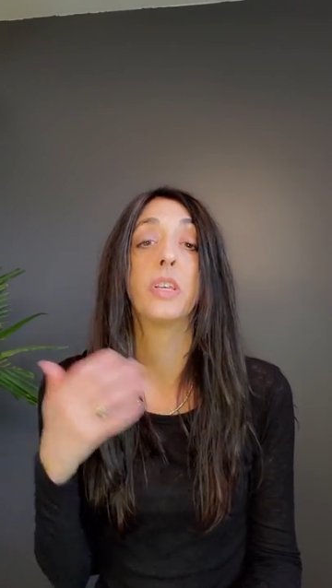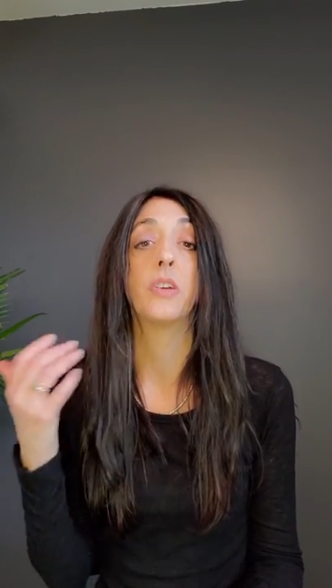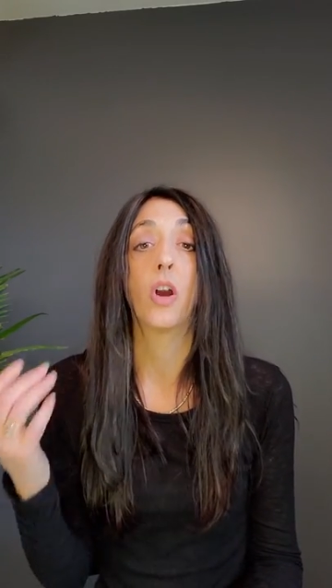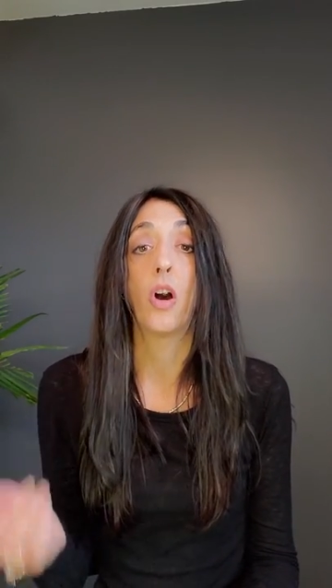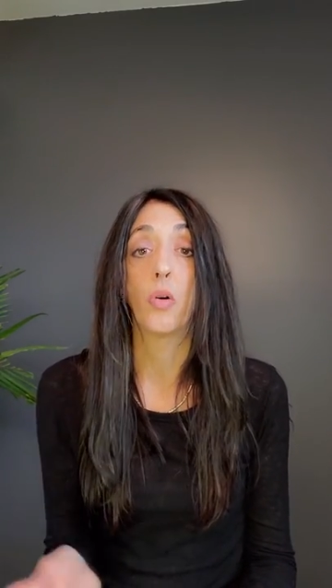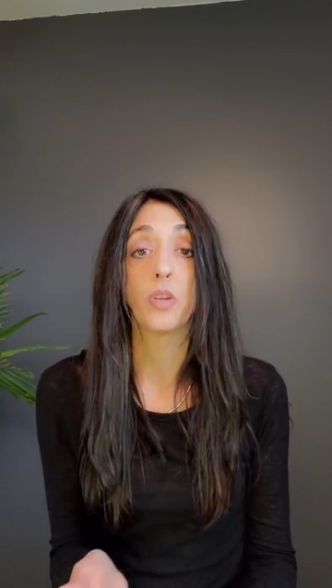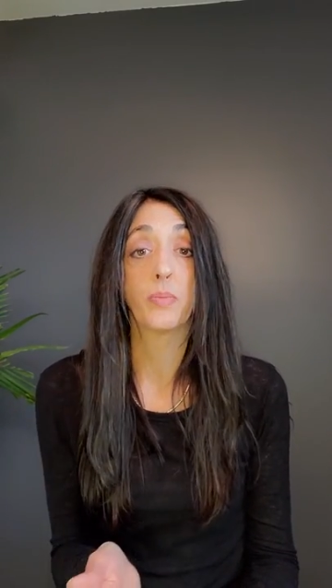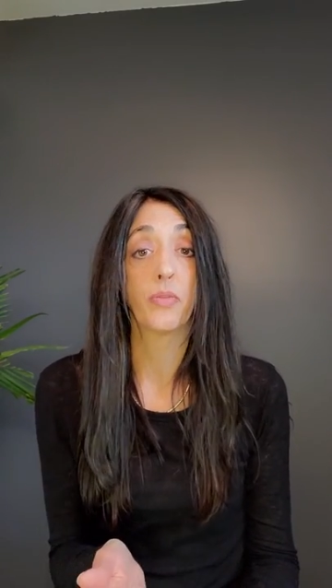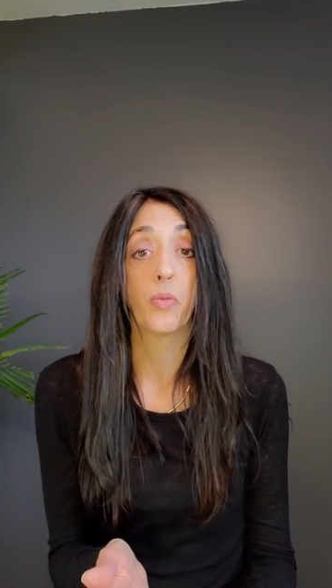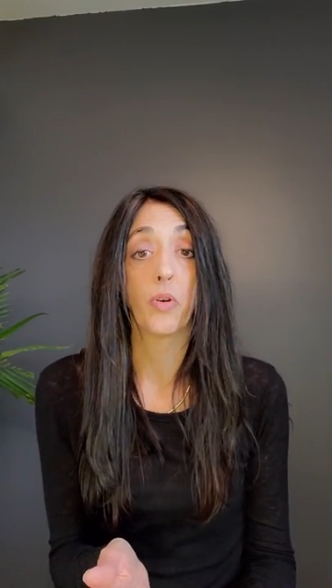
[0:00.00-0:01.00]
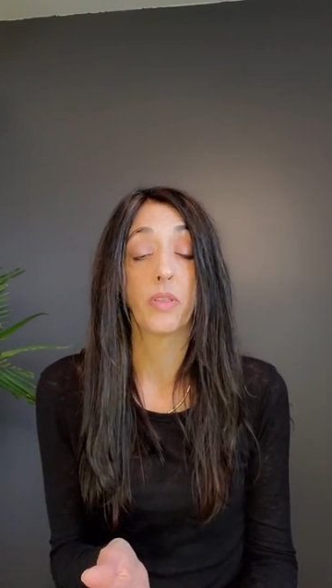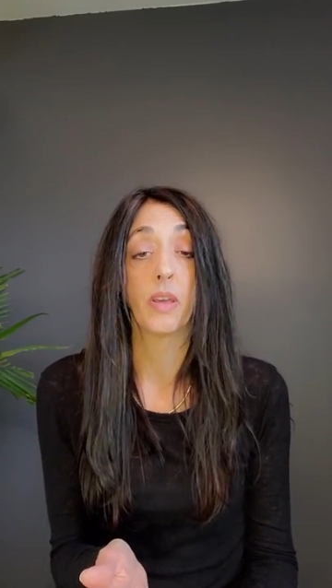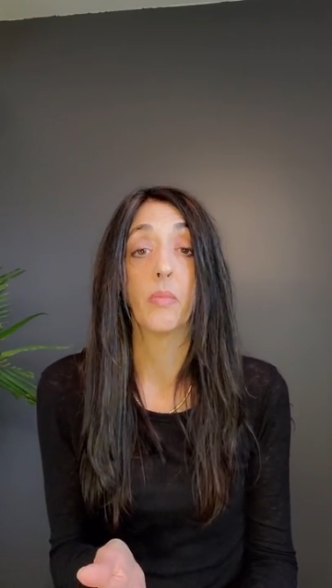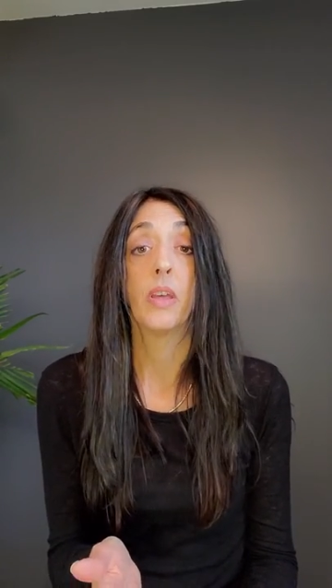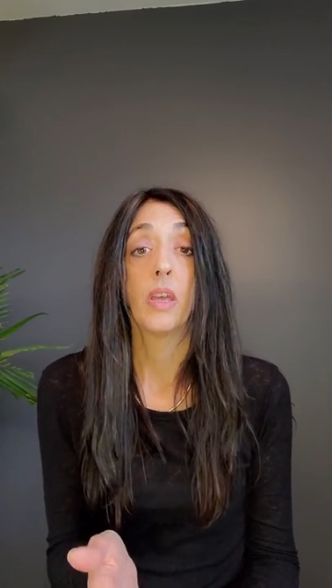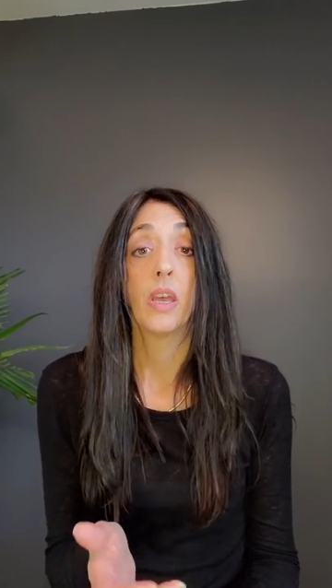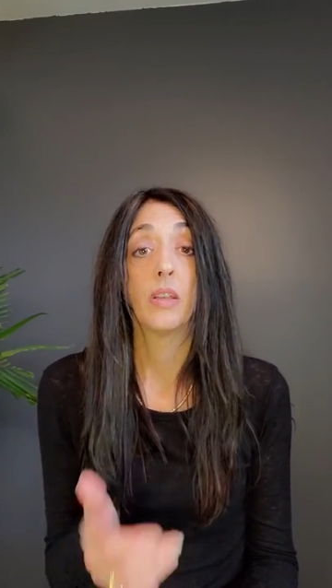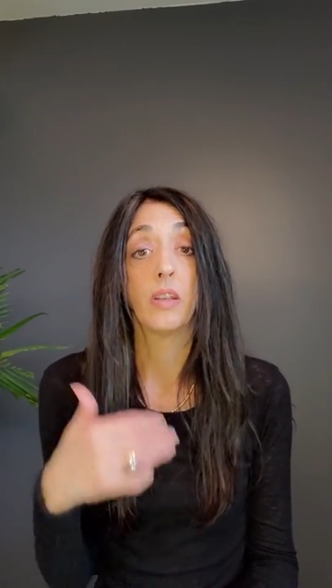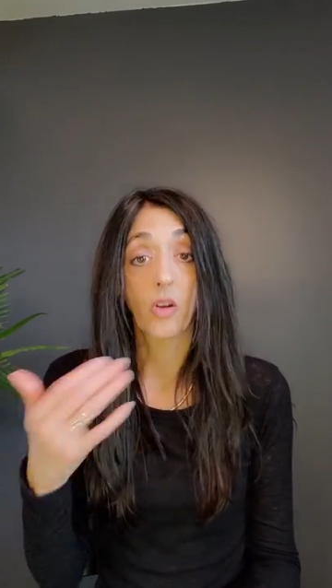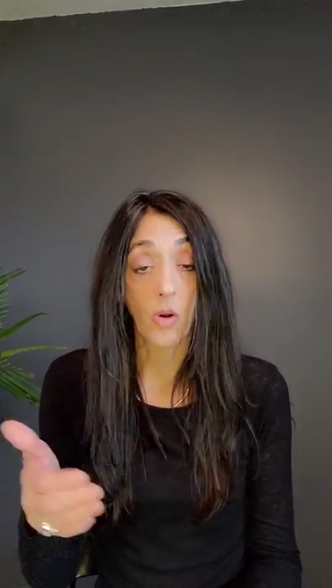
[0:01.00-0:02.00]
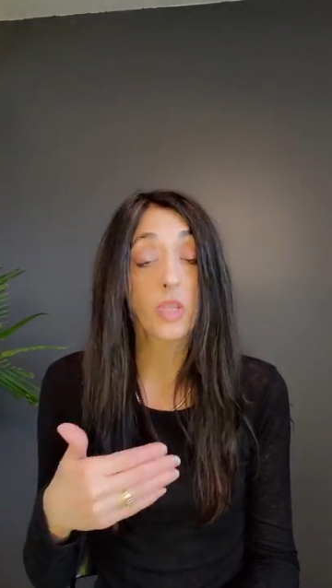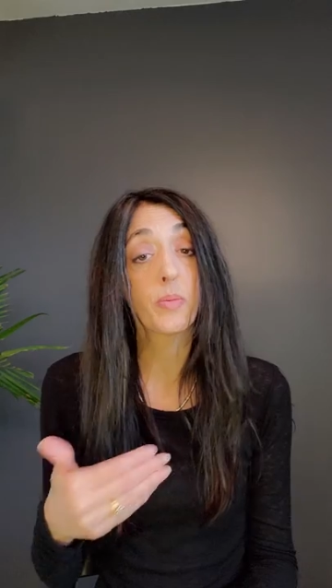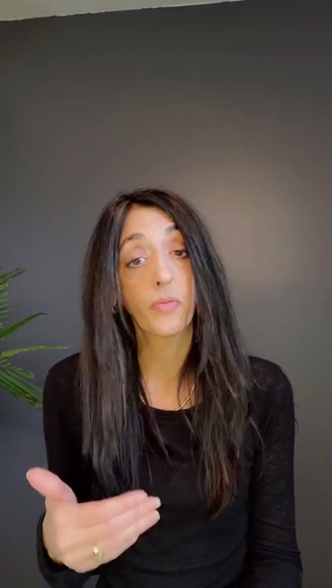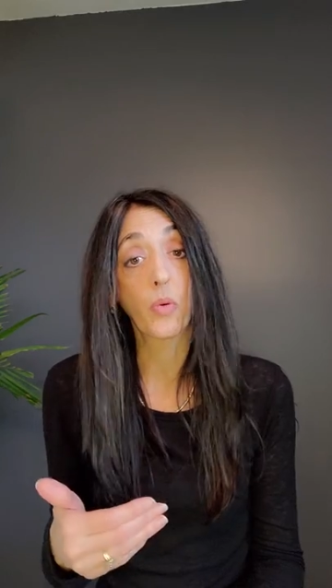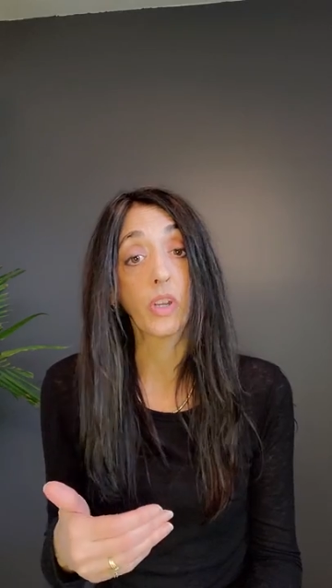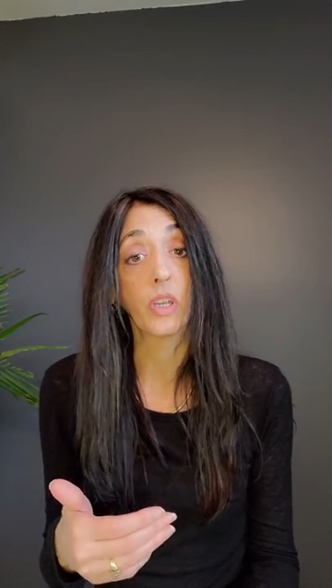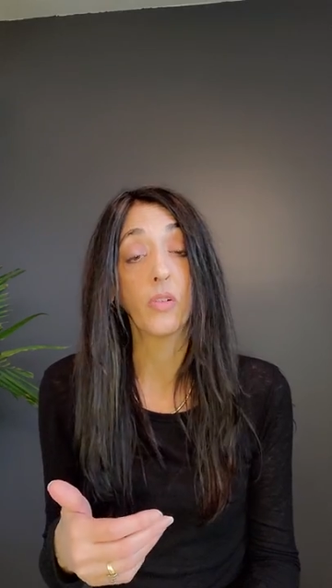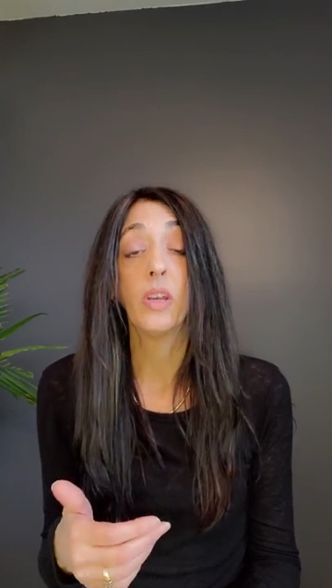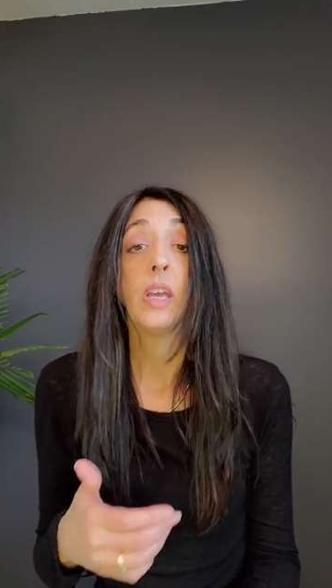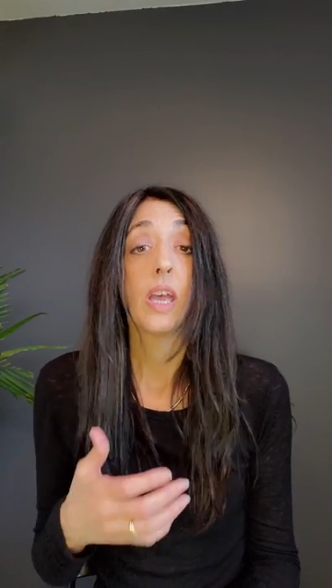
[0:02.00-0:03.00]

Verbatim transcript: and they're always before them and they're always before you.